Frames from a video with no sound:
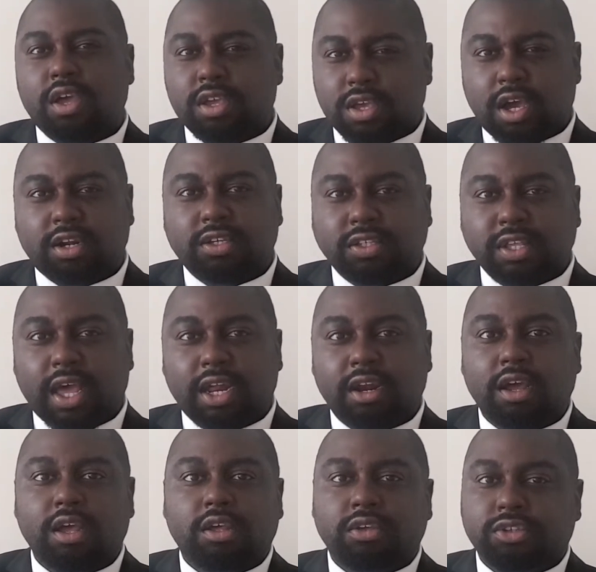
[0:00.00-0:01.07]
You understand?
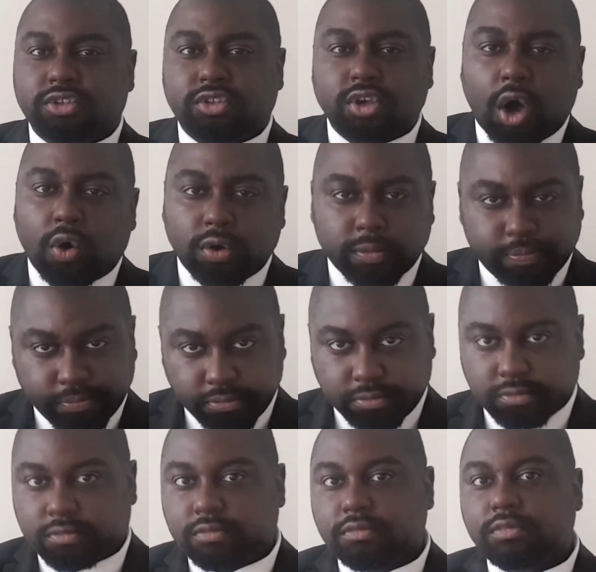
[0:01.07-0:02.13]
So
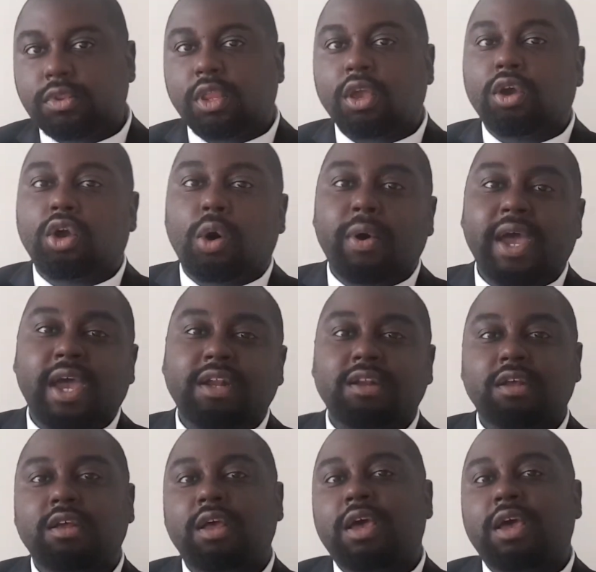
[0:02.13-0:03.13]
go ahead,